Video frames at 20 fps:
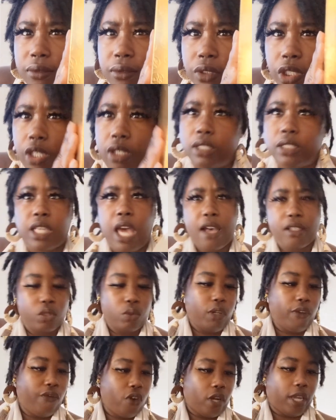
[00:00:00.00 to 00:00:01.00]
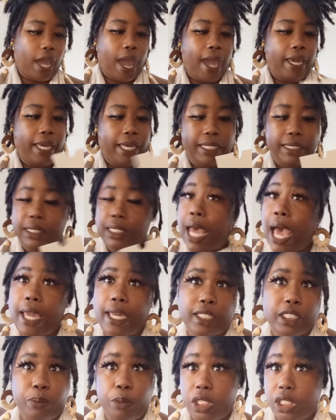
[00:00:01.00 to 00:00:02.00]
Yeah, it's called 24K. It's not
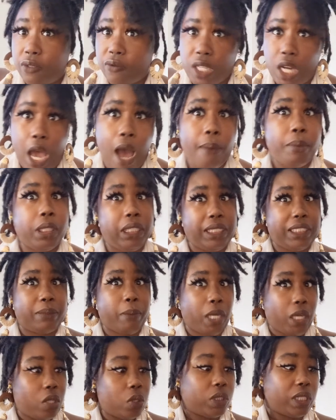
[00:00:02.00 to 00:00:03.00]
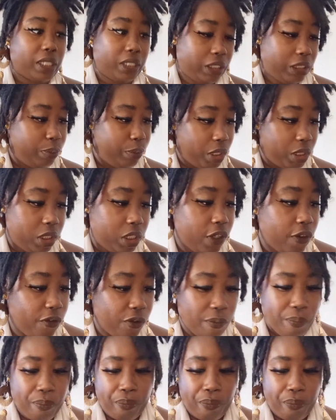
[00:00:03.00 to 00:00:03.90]
expensive at all, but it smells expensive.